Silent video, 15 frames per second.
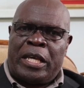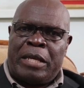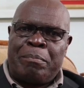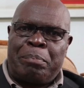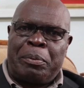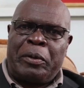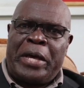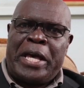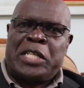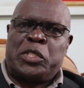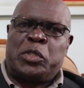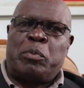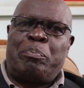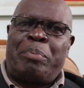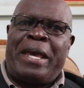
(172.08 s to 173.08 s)
employers
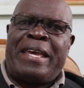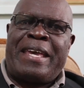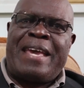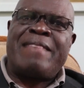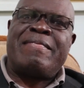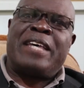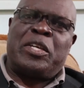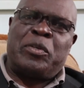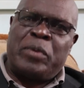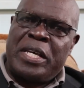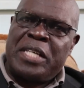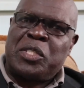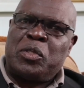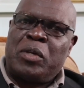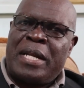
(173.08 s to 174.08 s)
to pay either
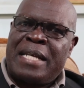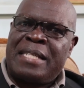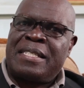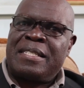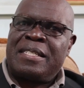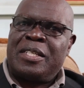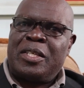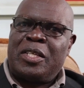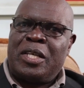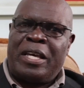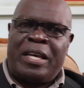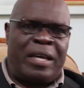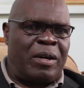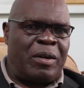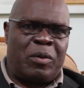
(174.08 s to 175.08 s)
US dollars
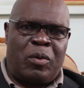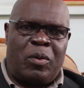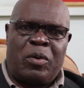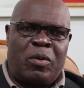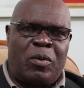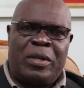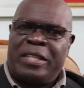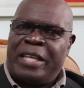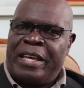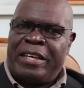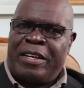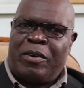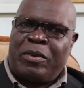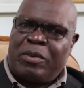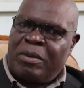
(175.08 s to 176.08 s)
or
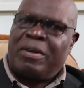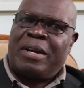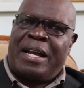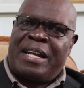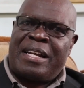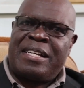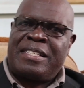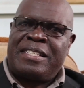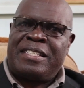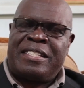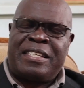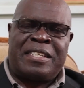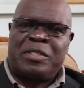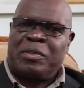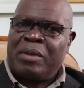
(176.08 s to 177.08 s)

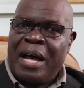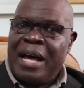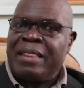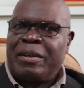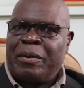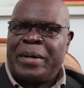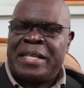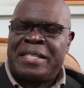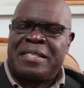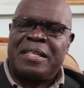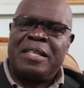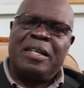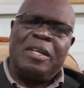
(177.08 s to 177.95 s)
RTGS or otherwise.